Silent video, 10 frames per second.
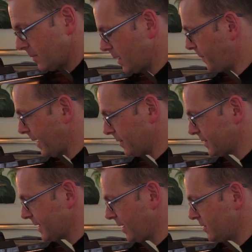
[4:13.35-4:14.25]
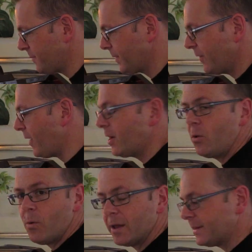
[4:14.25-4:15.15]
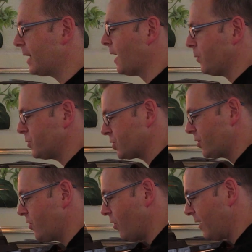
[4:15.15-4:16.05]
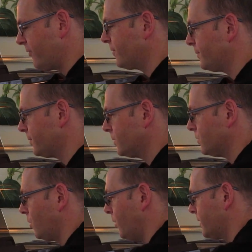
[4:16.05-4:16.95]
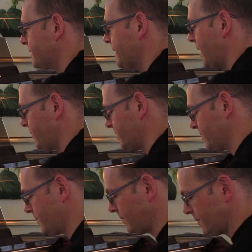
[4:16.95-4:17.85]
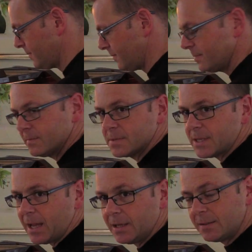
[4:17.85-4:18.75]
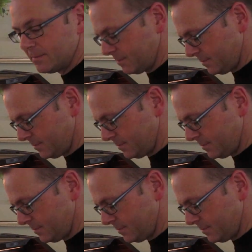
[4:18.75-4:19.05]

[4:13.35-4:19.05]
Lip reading: and a pedal sound. If I don't want that, I would turn off all the sounds, silent,